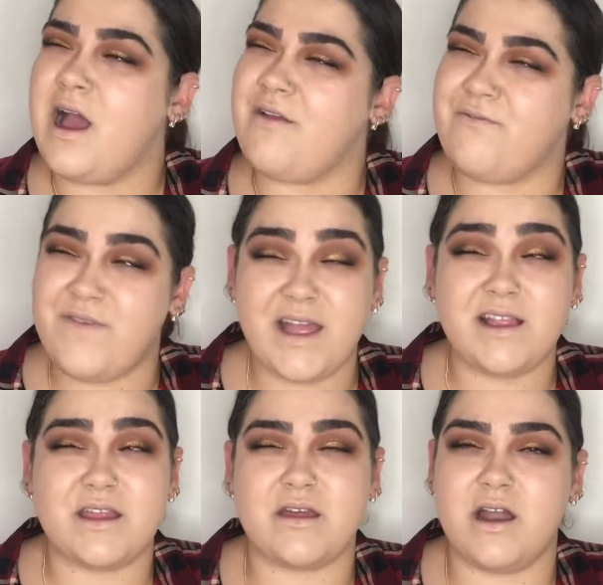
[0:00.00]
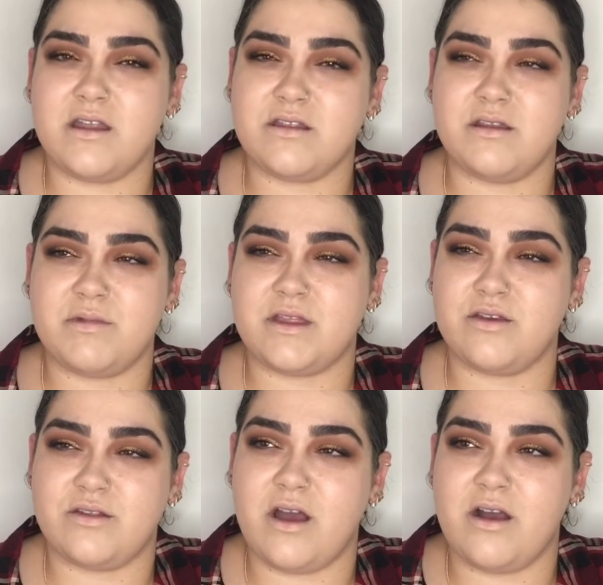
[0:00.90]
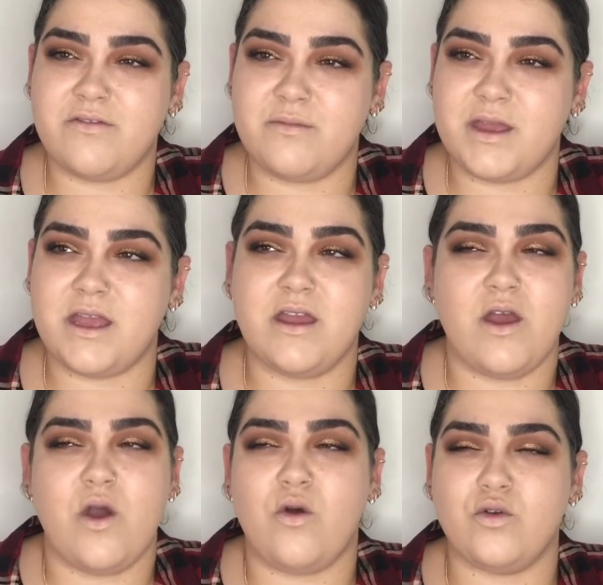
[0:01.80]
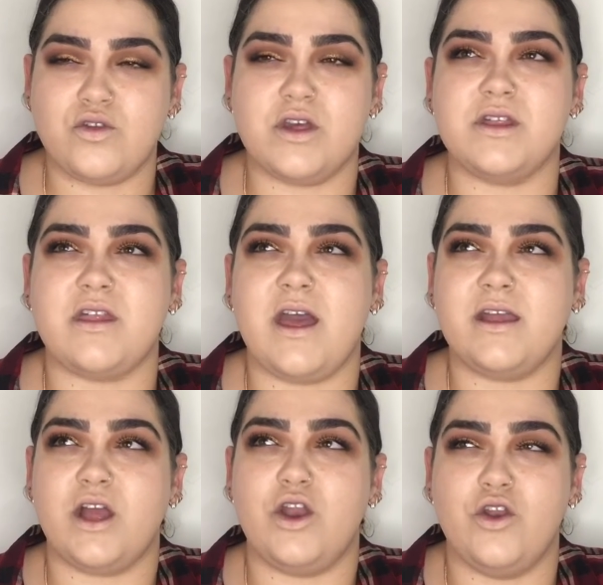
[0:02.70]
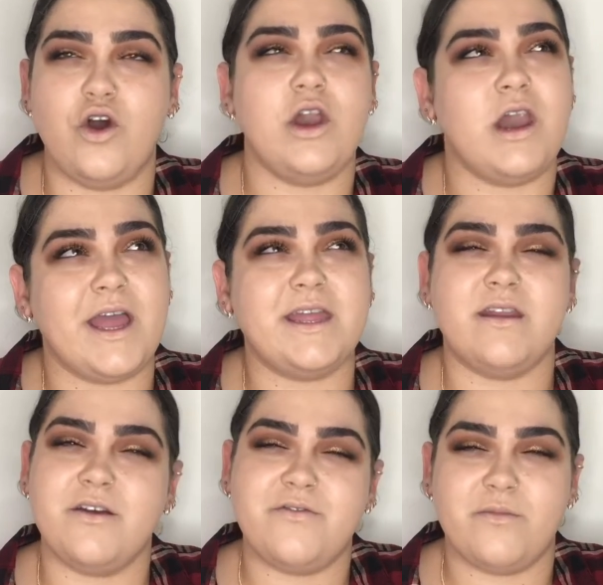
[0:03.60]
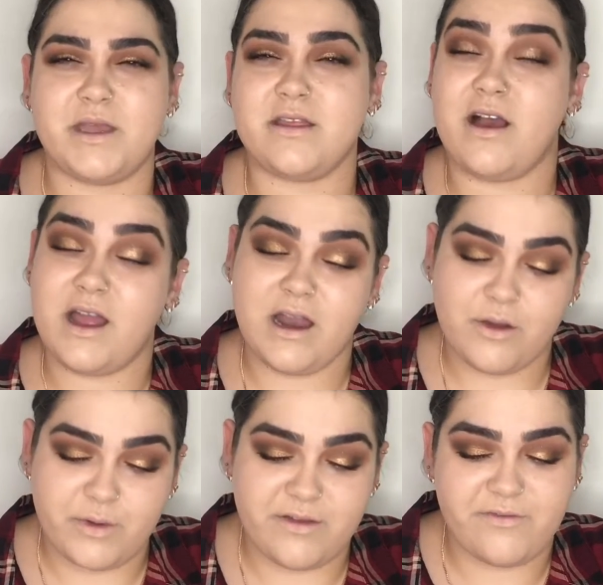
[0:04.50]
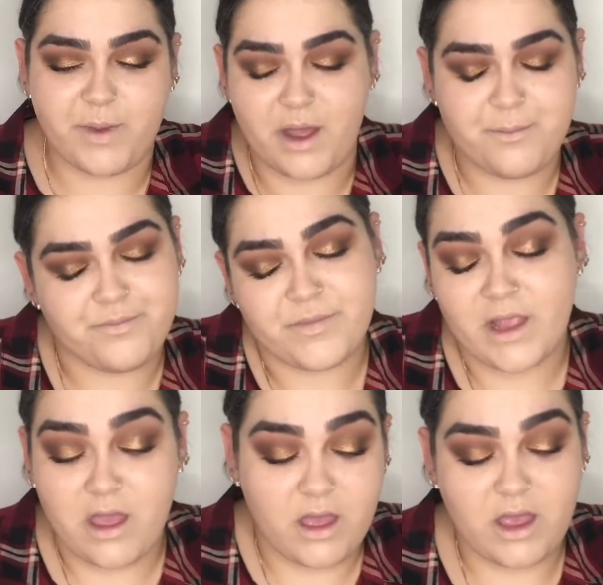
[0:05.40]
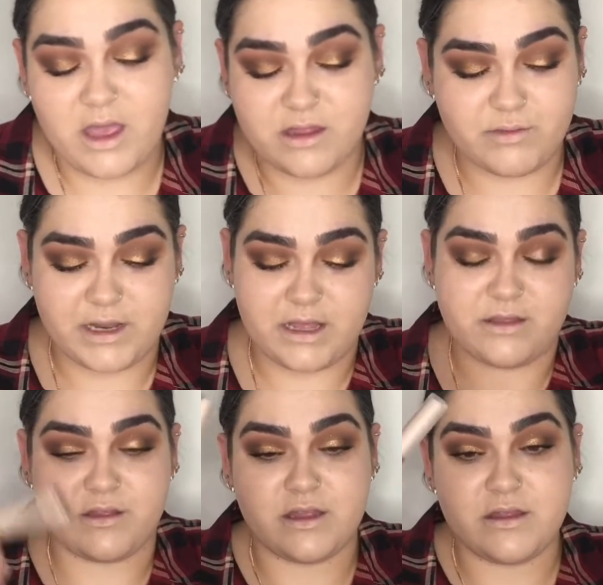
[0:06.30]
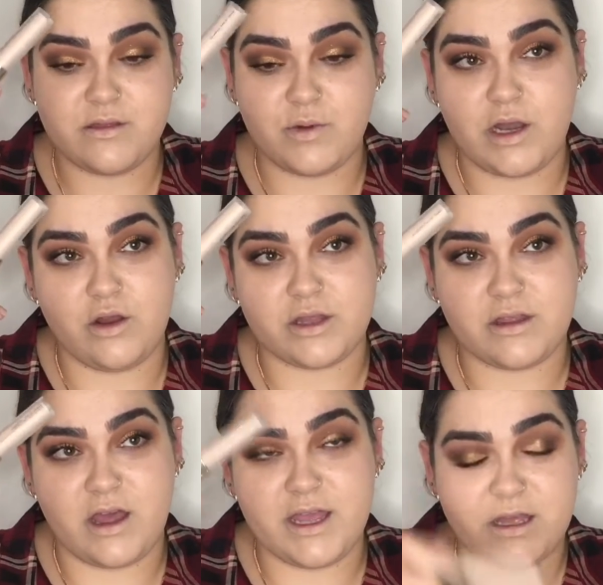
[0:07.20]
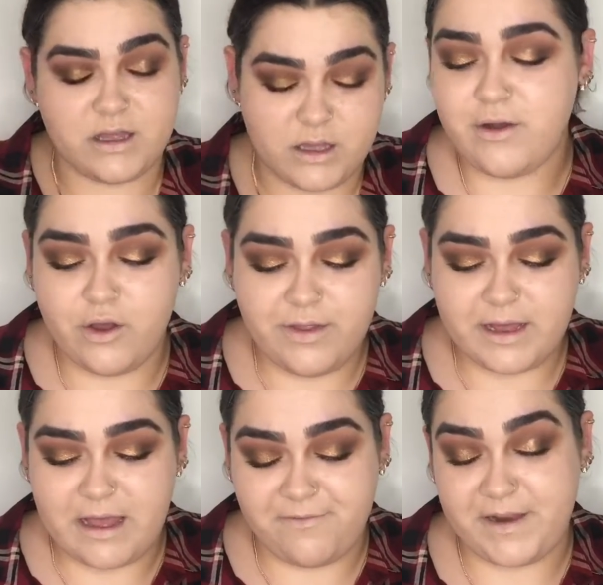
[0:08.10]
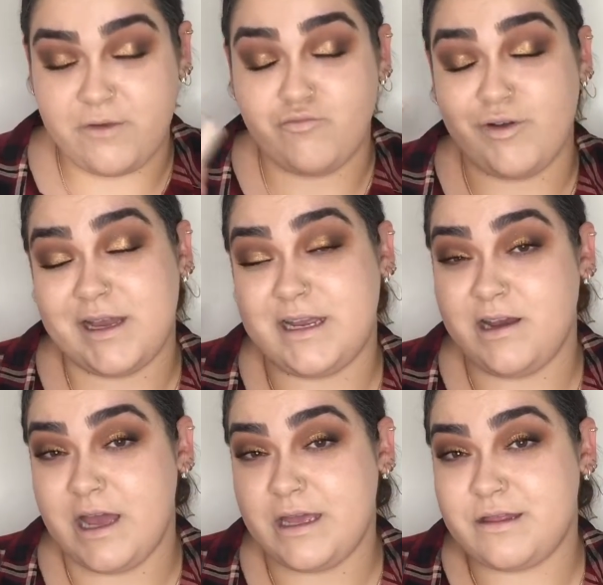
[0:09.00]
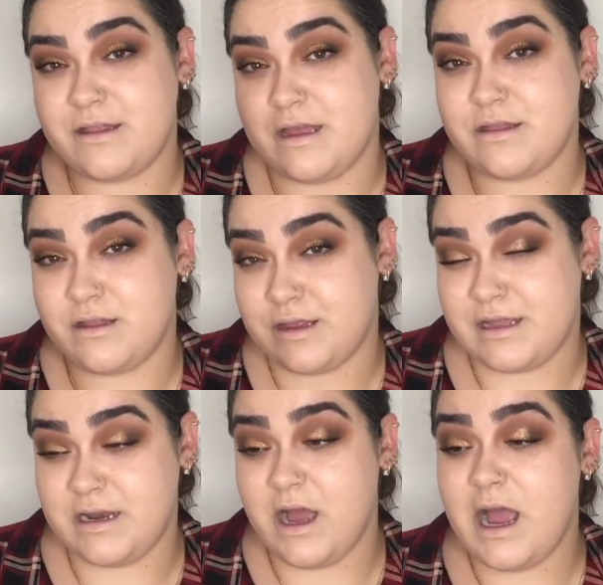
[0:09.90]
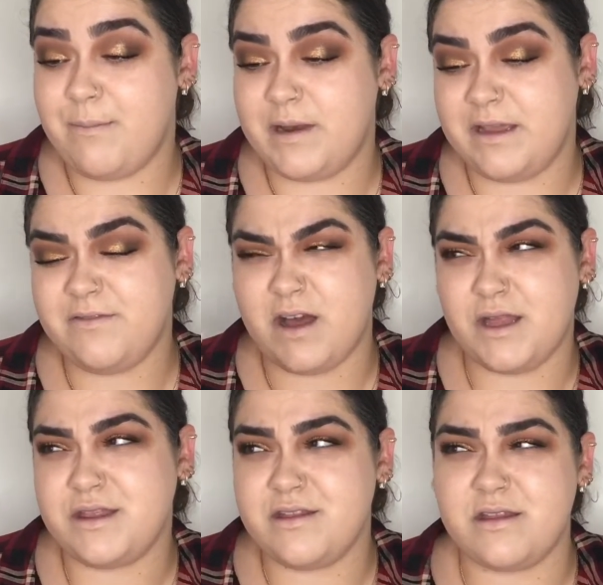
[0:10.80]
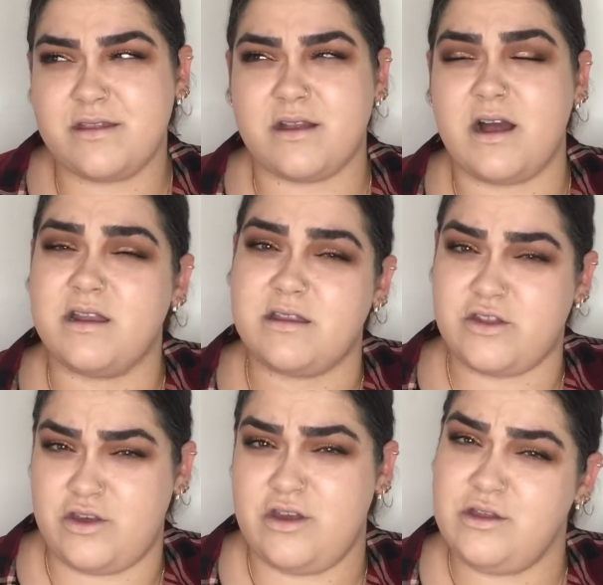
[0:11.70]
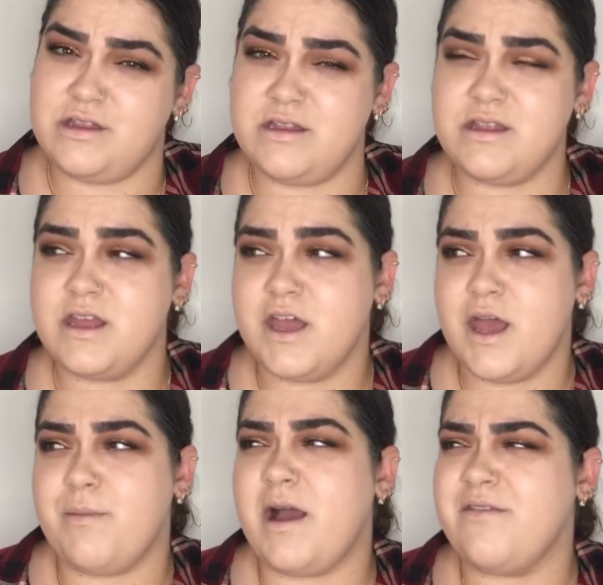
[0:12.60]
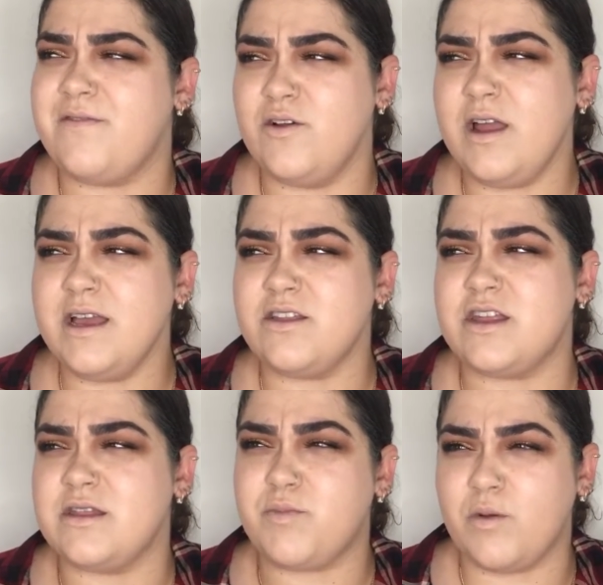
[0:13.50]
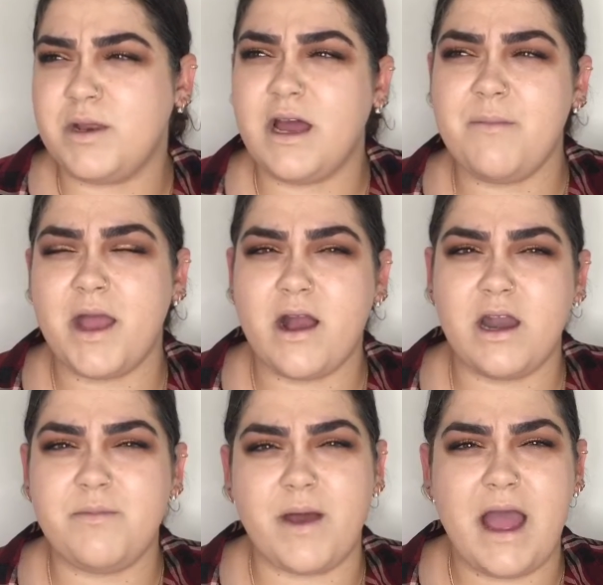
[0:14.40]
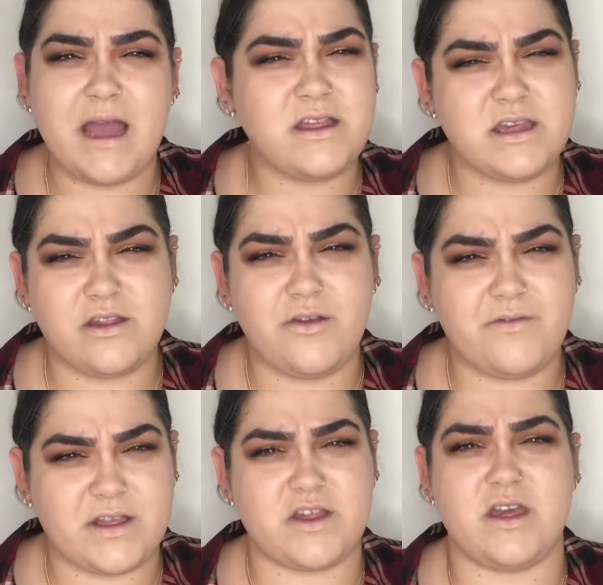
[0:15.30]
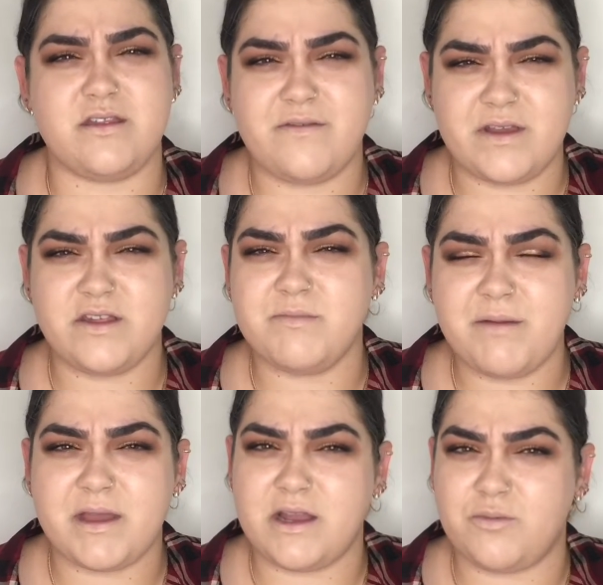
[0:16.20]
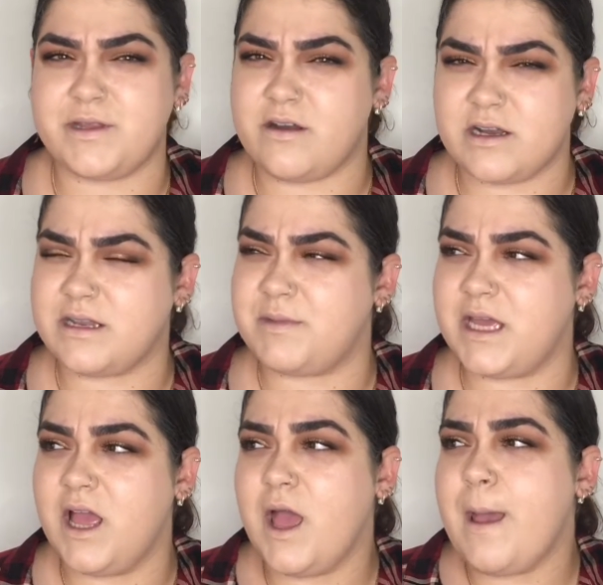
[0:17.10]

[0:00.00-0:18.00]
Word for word: I think this colour is going to be too dark for me or just like not light enough for me to highlight with. But it is what it is. So this is what it looks like. I know that Kathleen really likes this concealer. I believe Custard is the colour that she uses. But I feel like she's probably like my colour, but I actually don't think she is. I think she might be a little bit darker than me.